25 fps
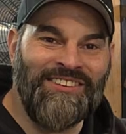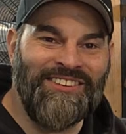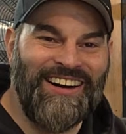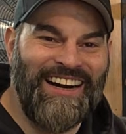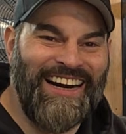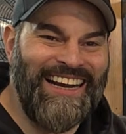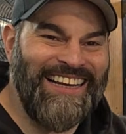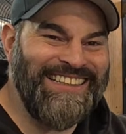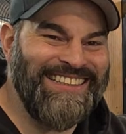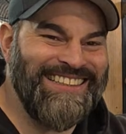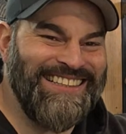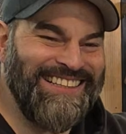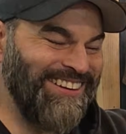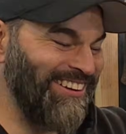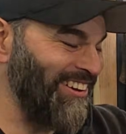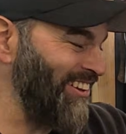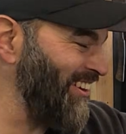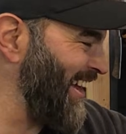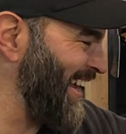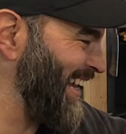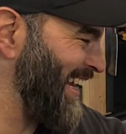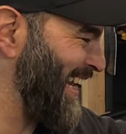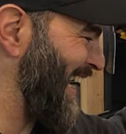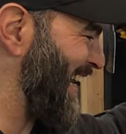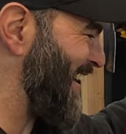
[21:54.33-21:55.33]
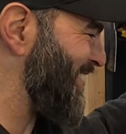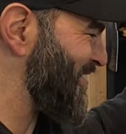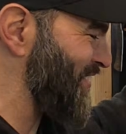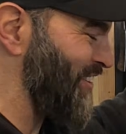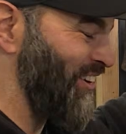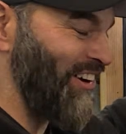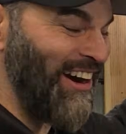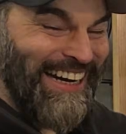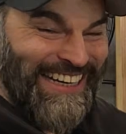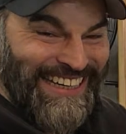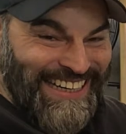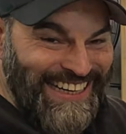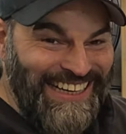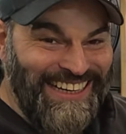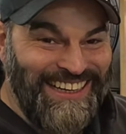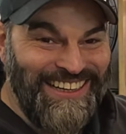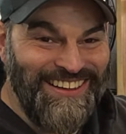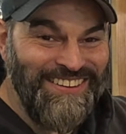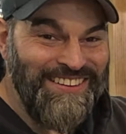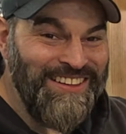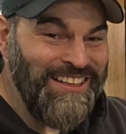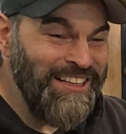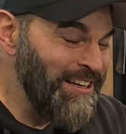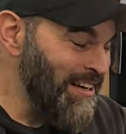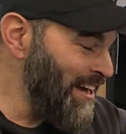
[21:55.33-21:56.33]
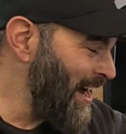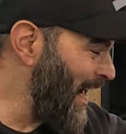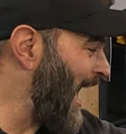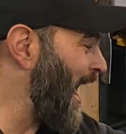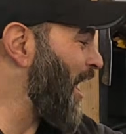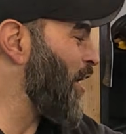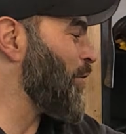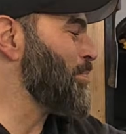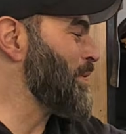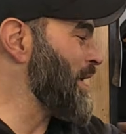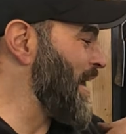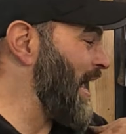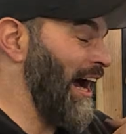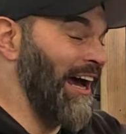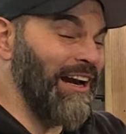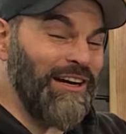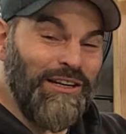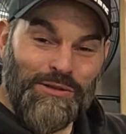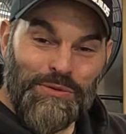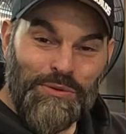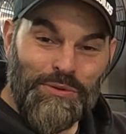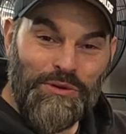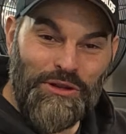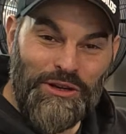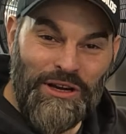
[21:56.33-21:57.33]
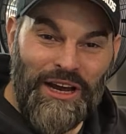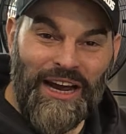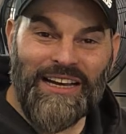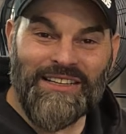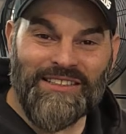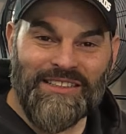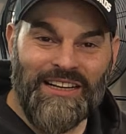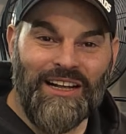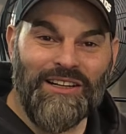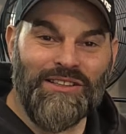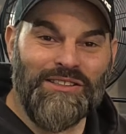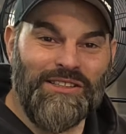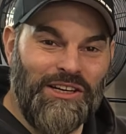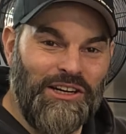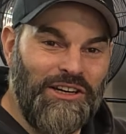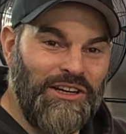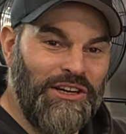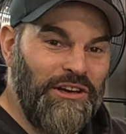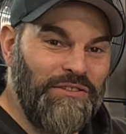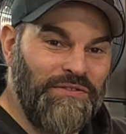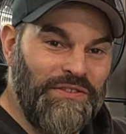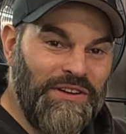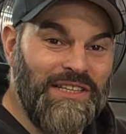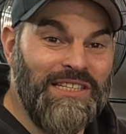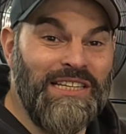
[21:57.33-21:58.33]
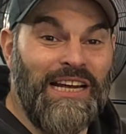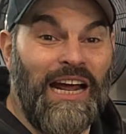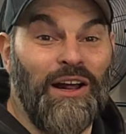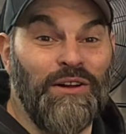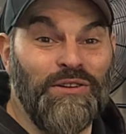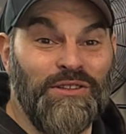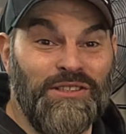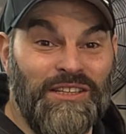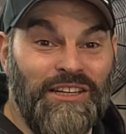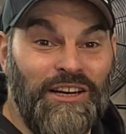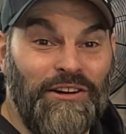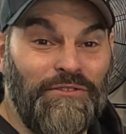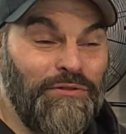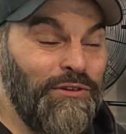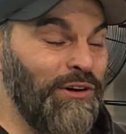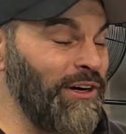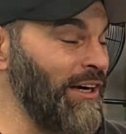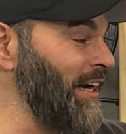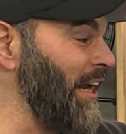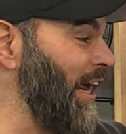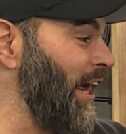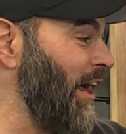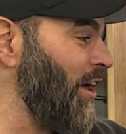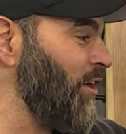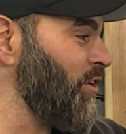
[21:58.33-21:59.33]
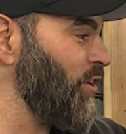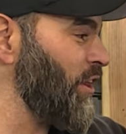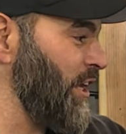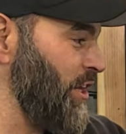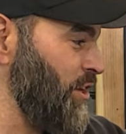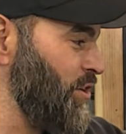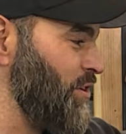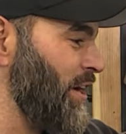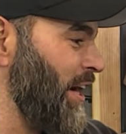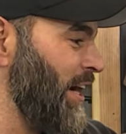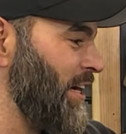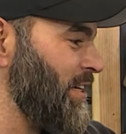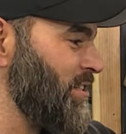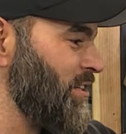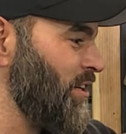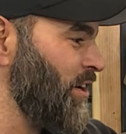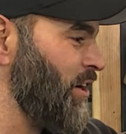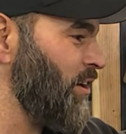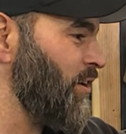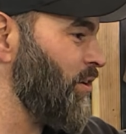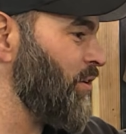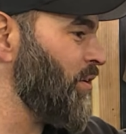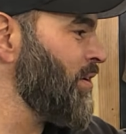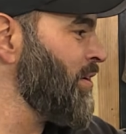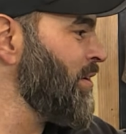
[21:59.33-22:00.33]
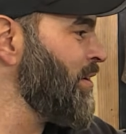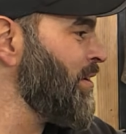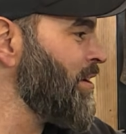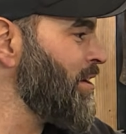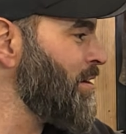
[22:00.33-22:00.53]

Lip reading: Right? So, like, I have no idea. I'll be honest with you guys and I'll tell you. If it sounds different, I'll let you guys know.